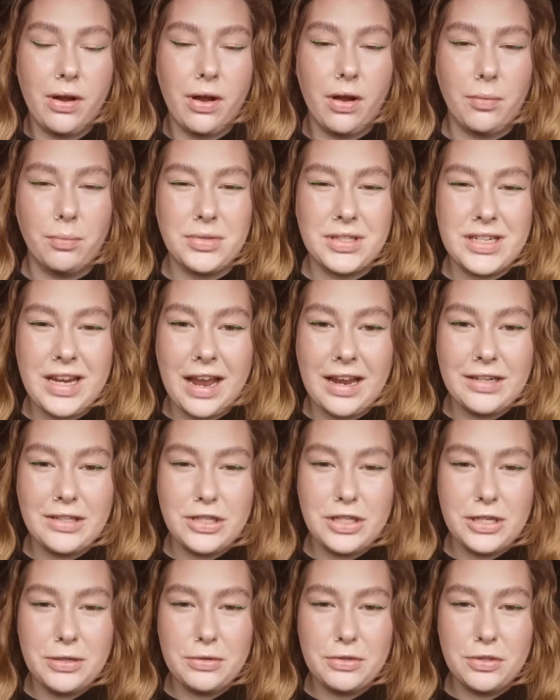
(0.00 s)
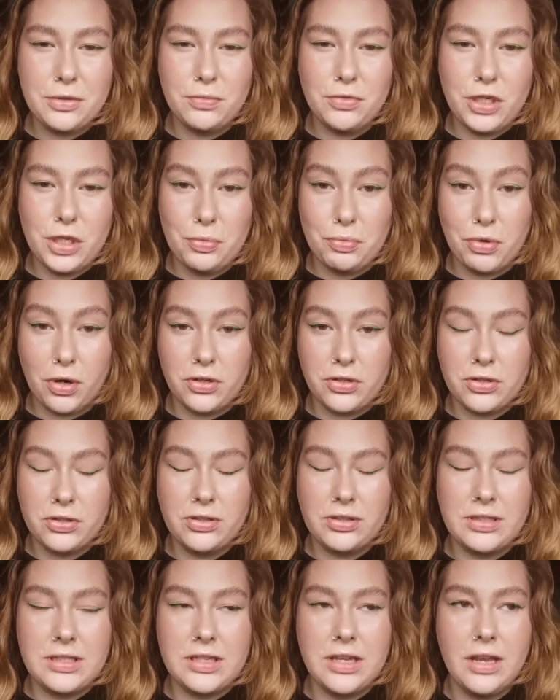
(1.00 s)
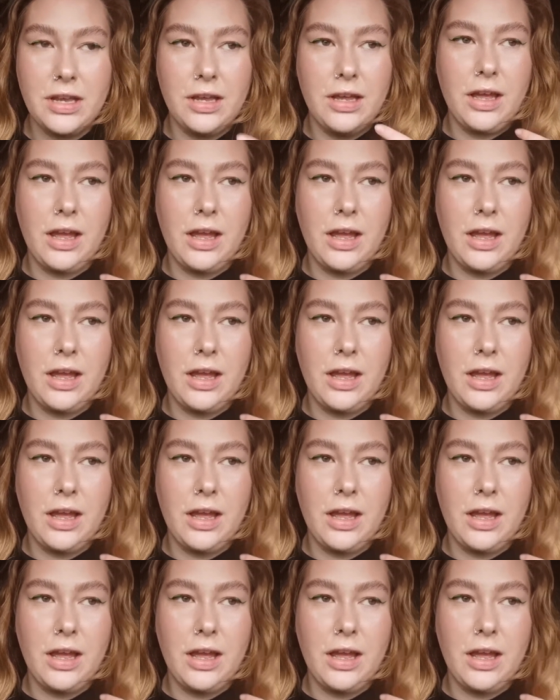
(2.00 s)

I'm starting to use some new products,